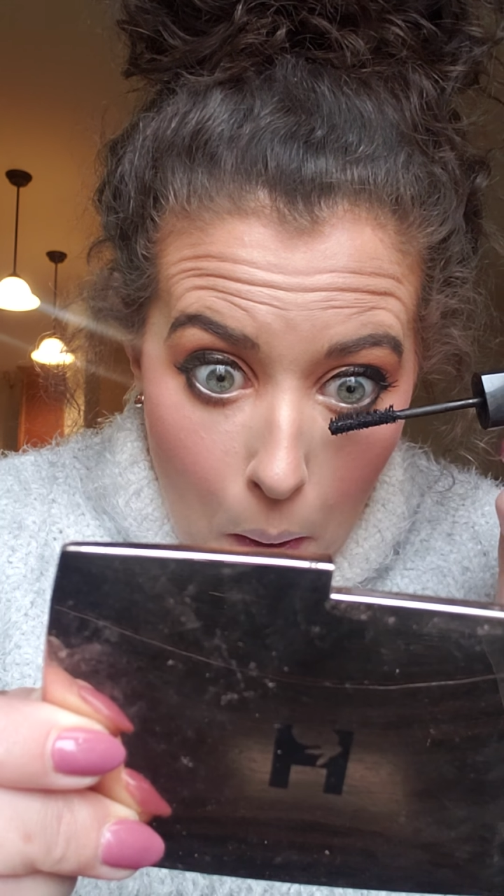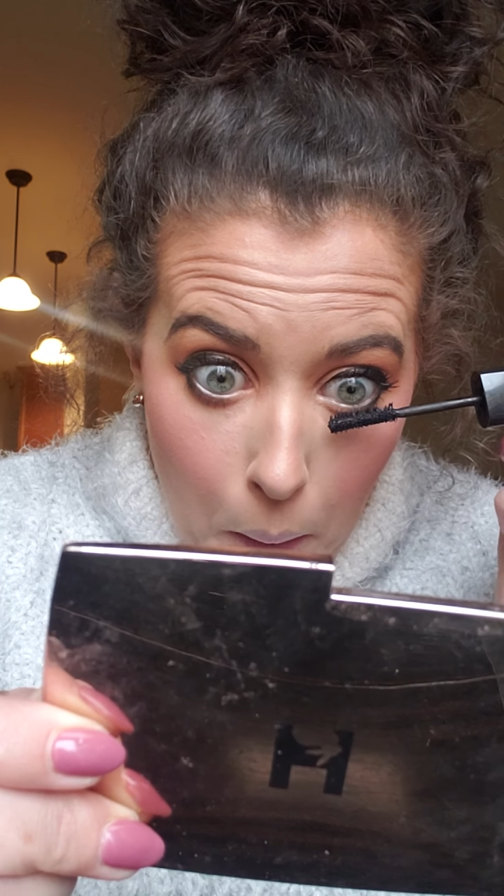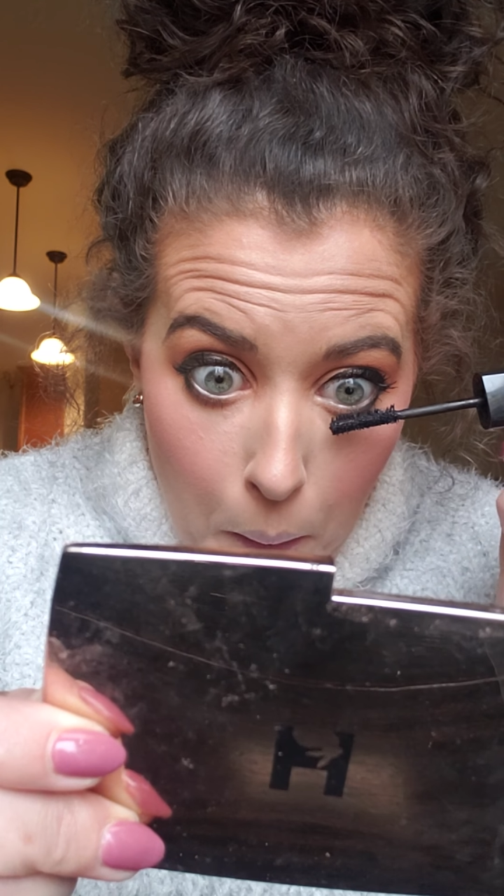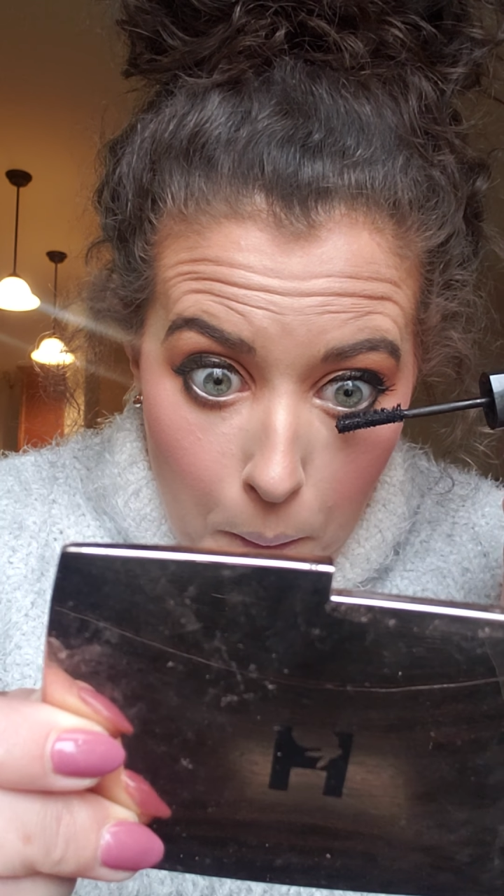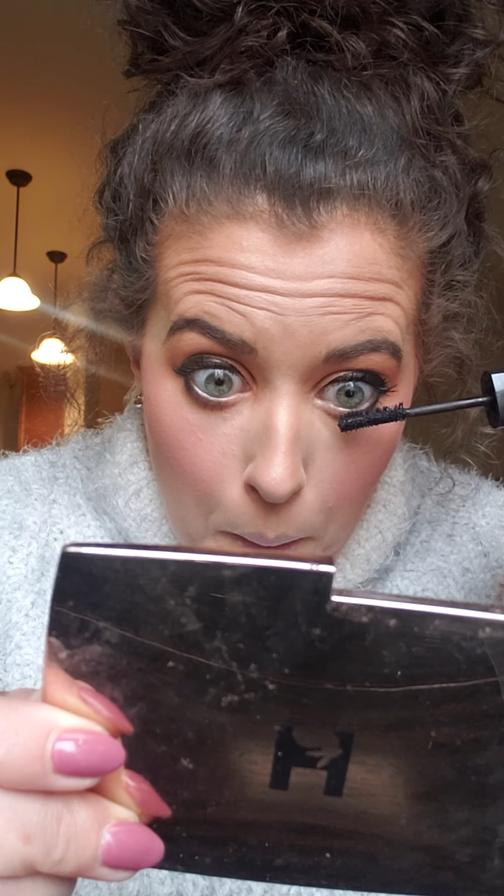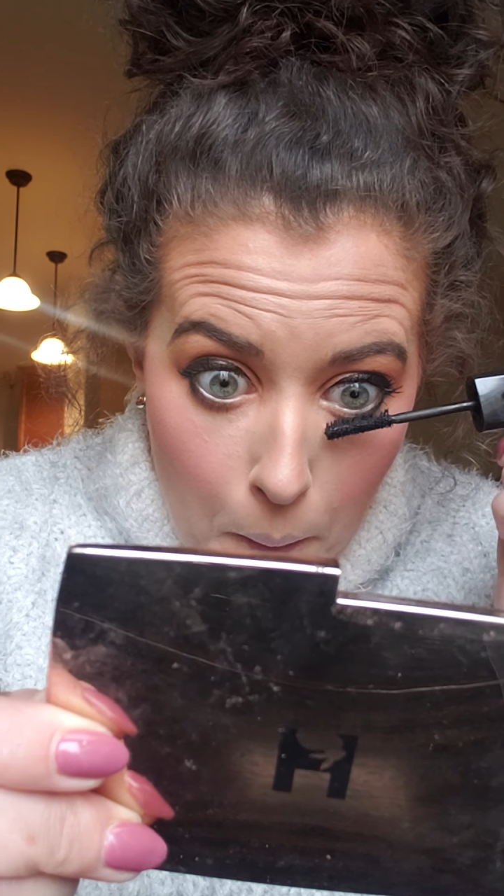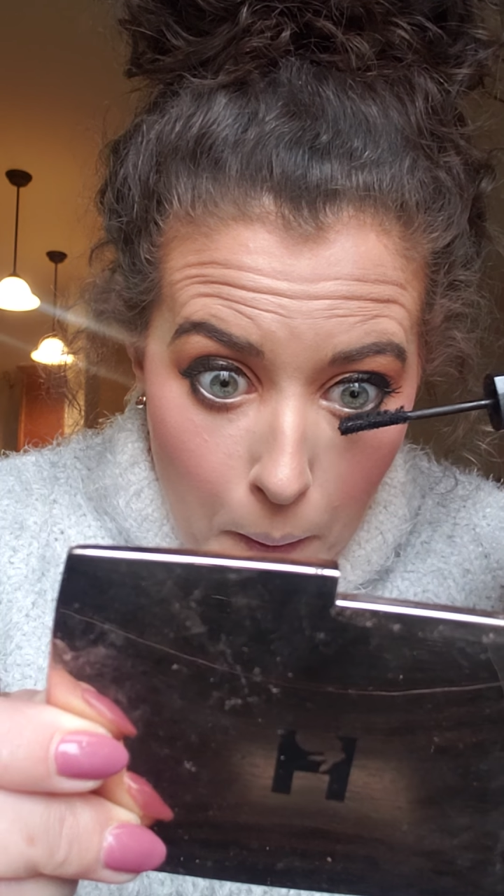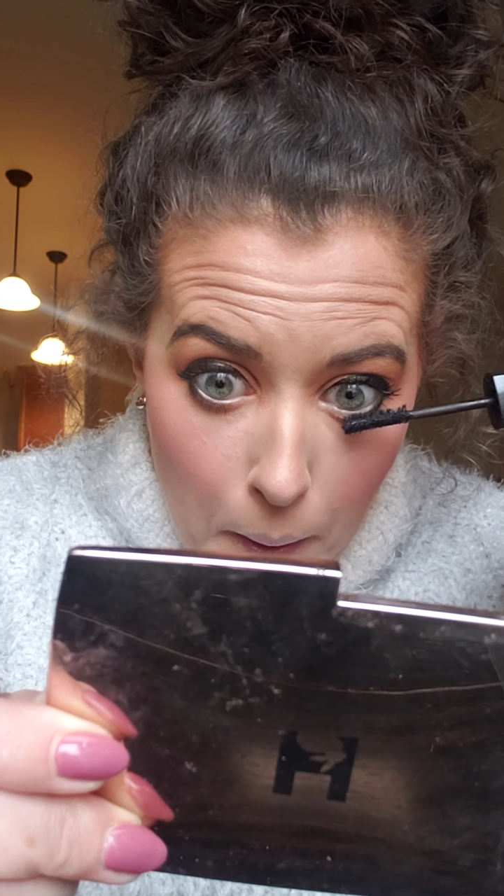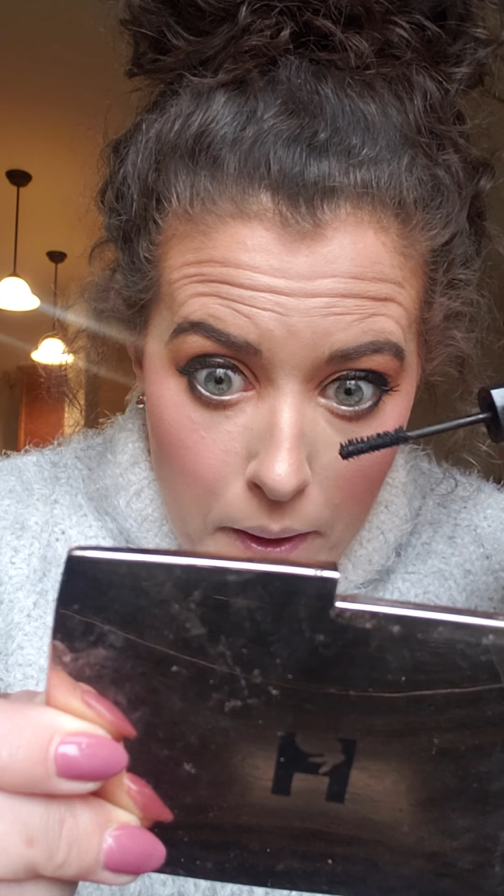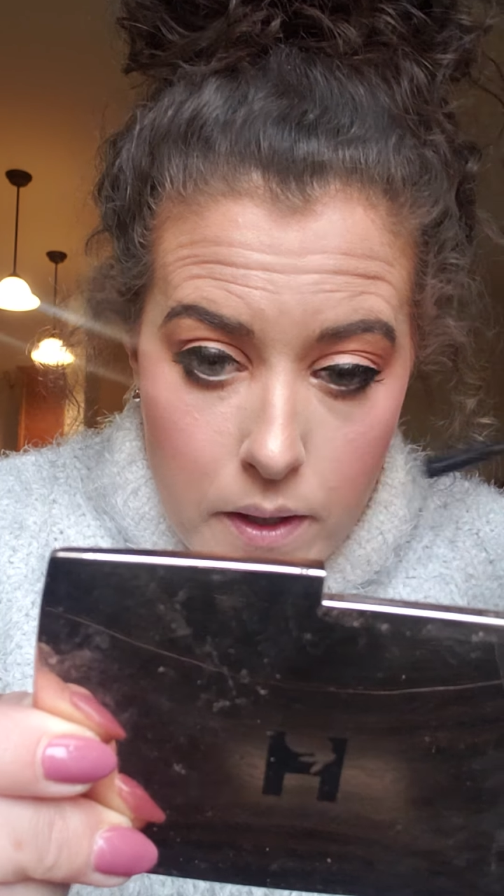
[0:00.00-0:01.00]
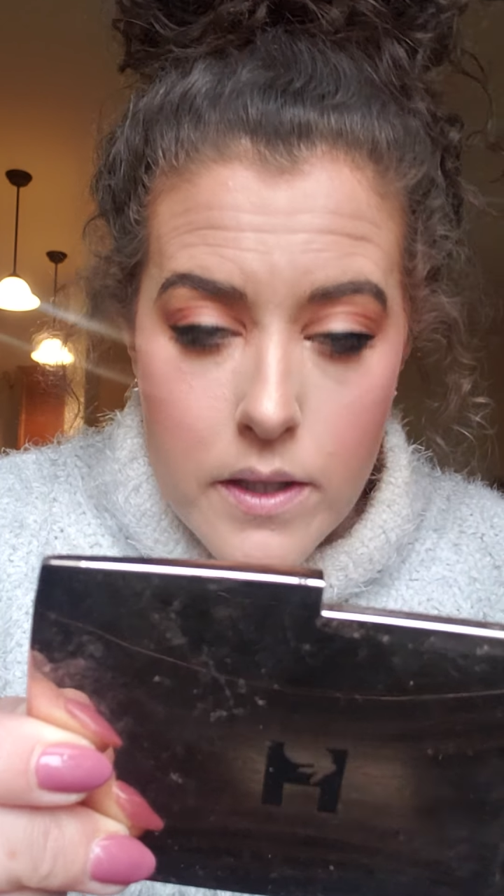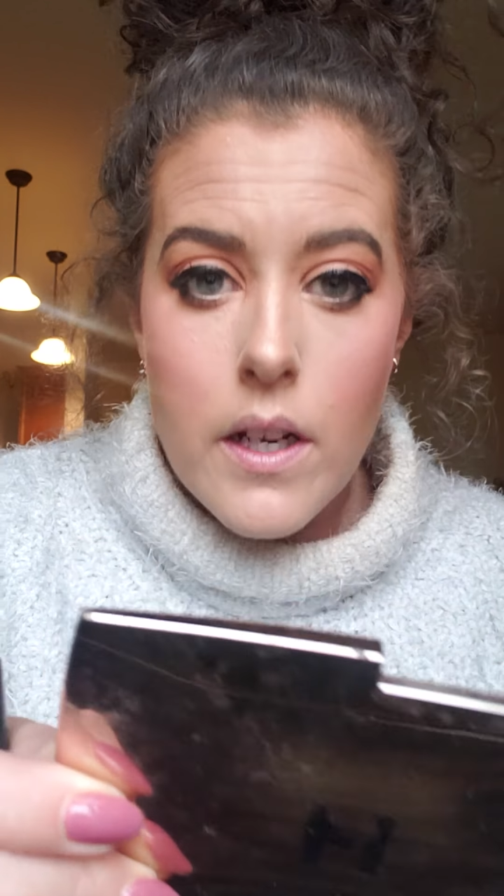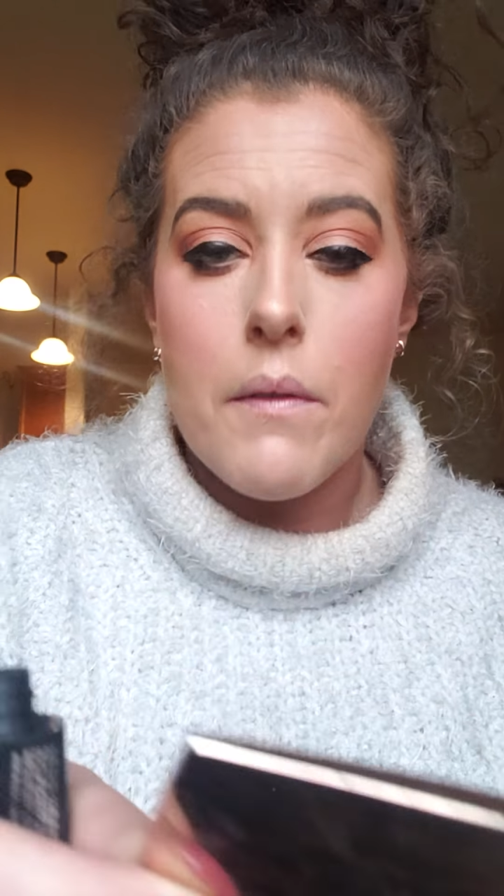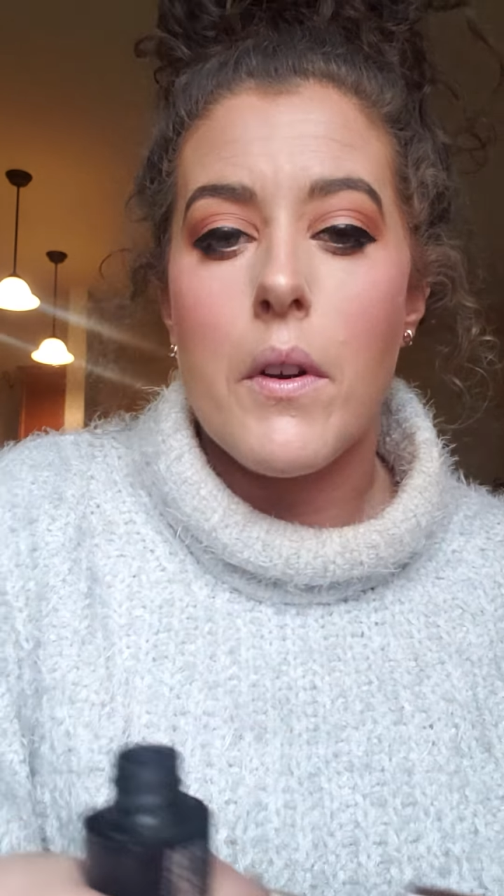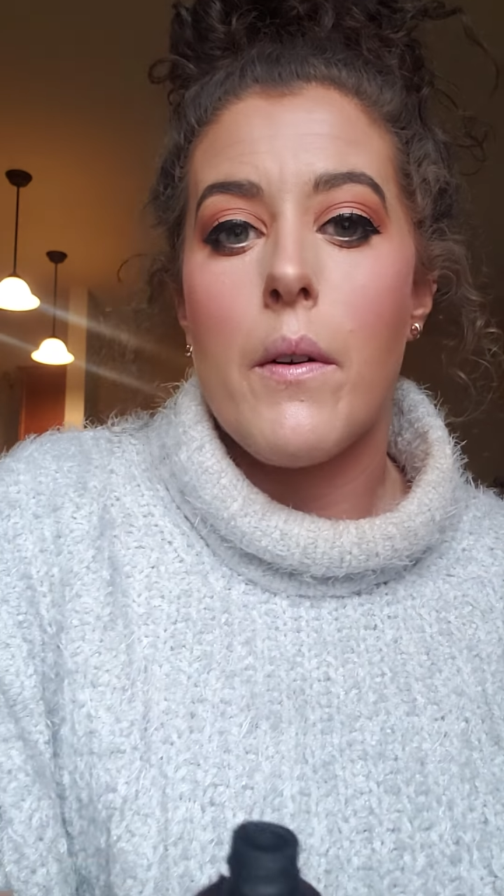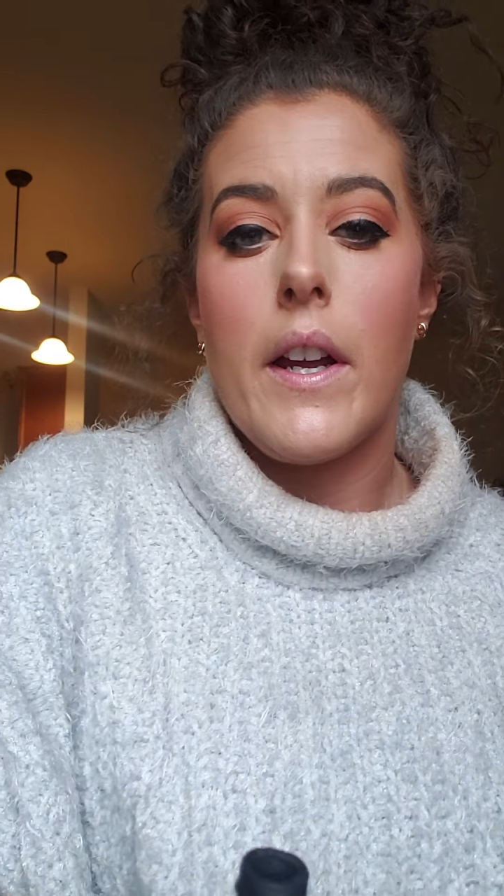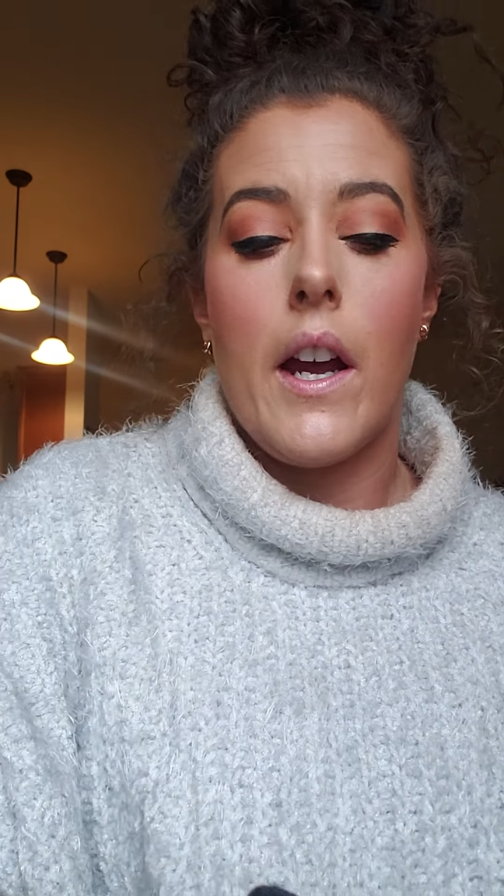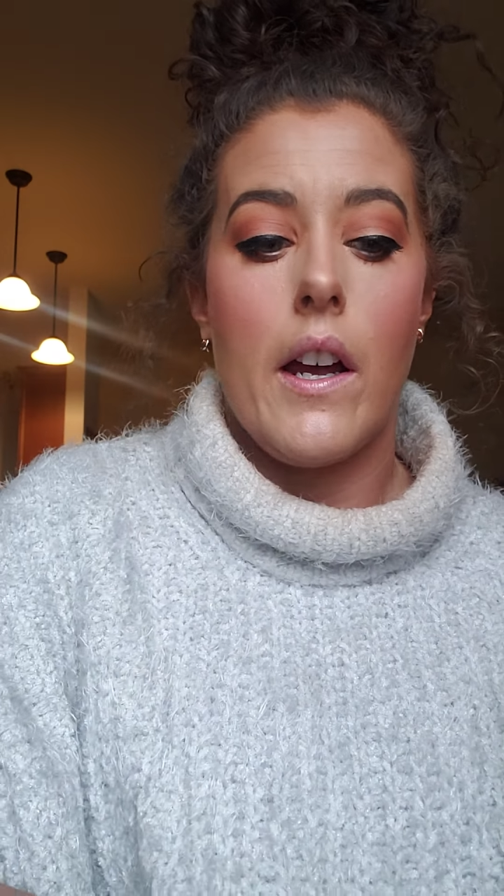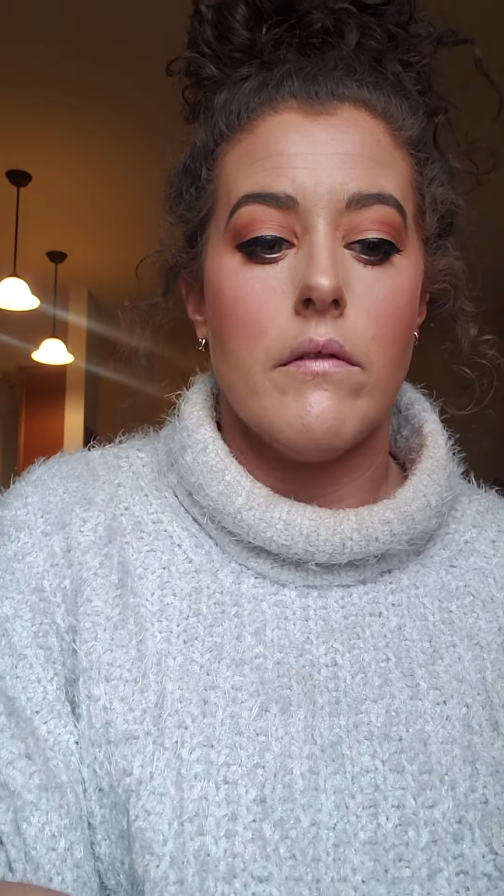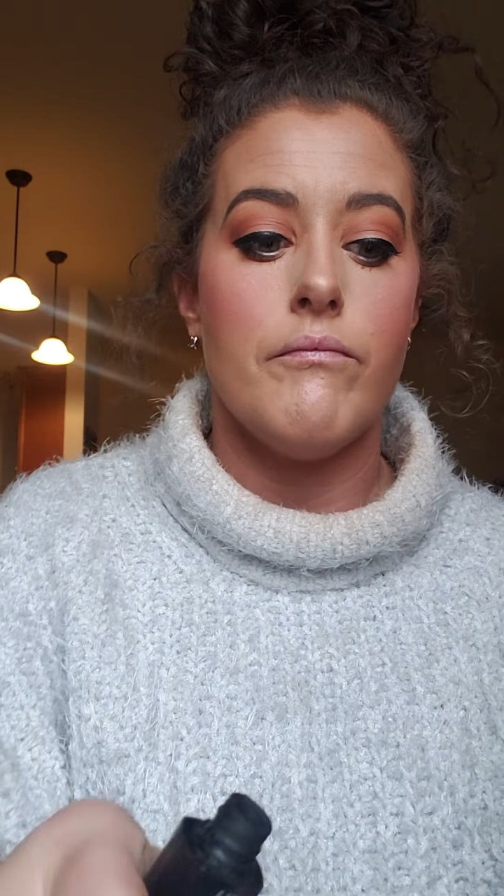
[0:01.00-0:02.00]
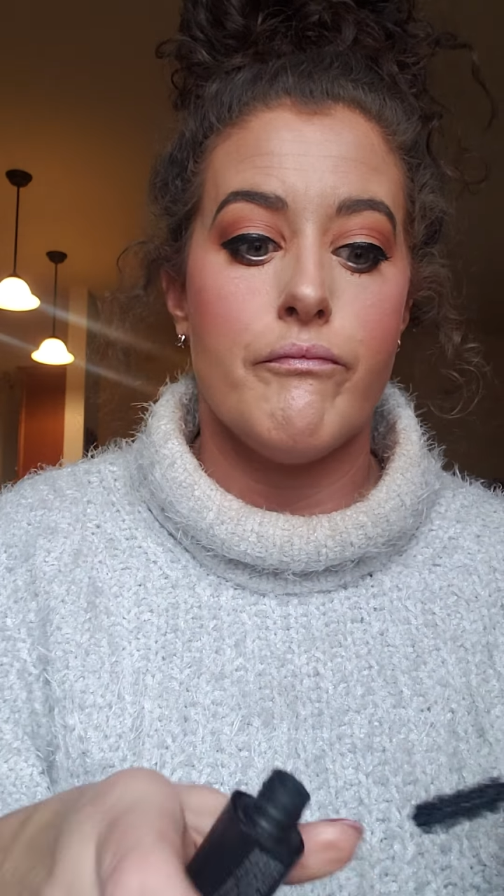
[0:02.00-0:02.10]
corona stuff going on.